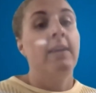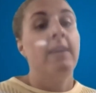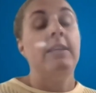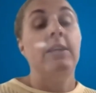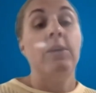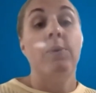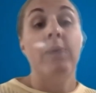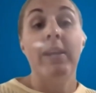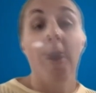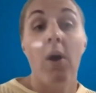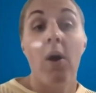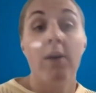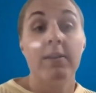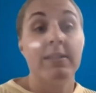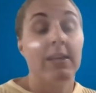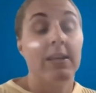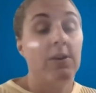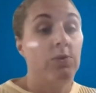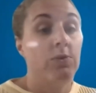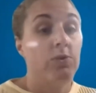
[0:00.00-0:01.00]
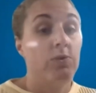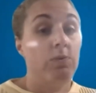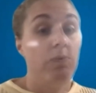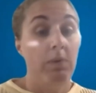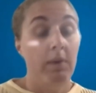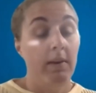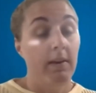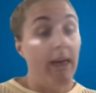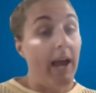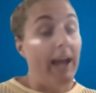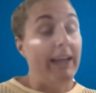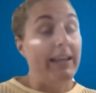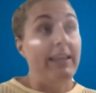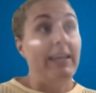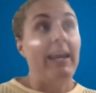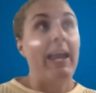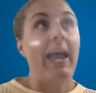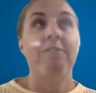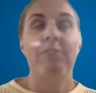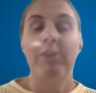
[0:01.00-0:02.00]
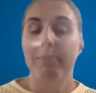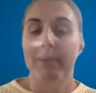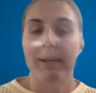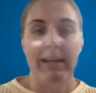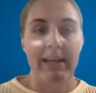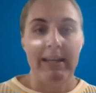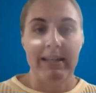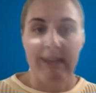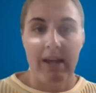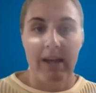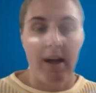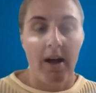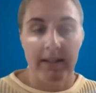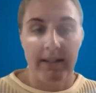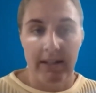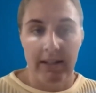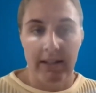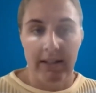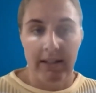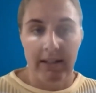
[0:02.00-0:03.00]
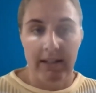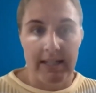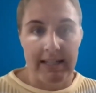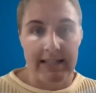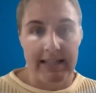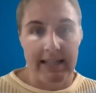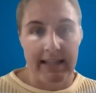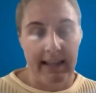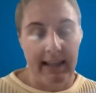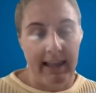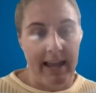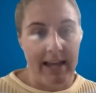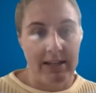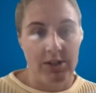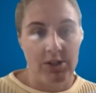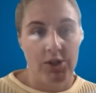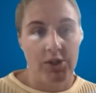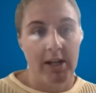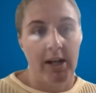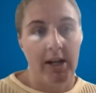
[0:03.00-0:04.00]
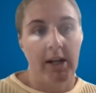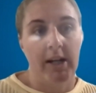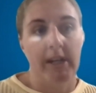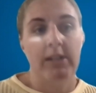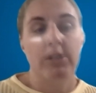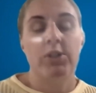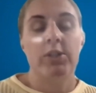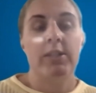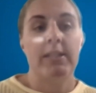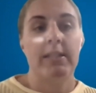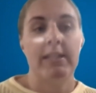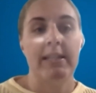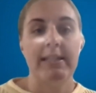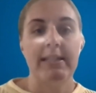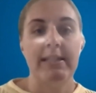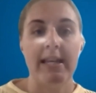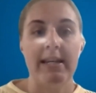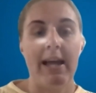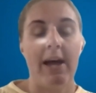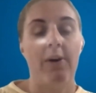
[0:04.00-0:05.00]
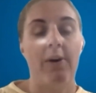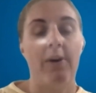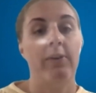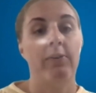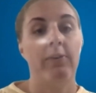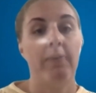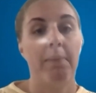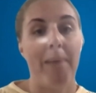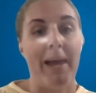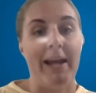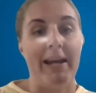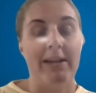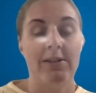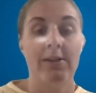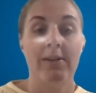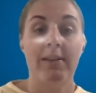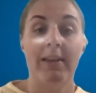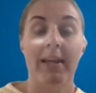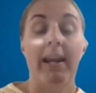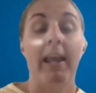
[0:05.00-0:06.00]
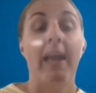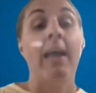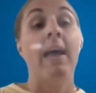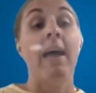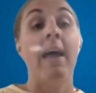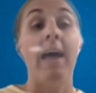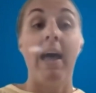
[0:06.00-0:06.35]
You can also, I think everybody has gotten used to this in the last year, is just to send out a reminder that,